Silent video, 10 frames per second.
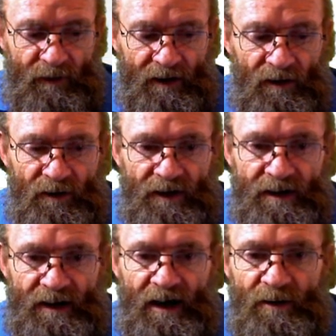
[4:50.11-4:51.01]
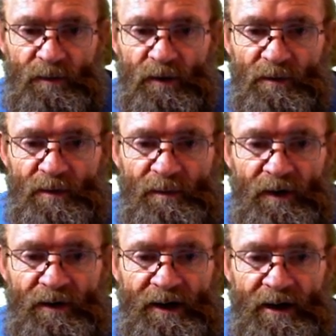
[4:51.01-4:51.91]
We can look at the output of the
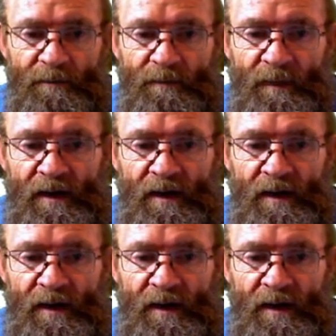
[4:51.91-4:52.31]
program.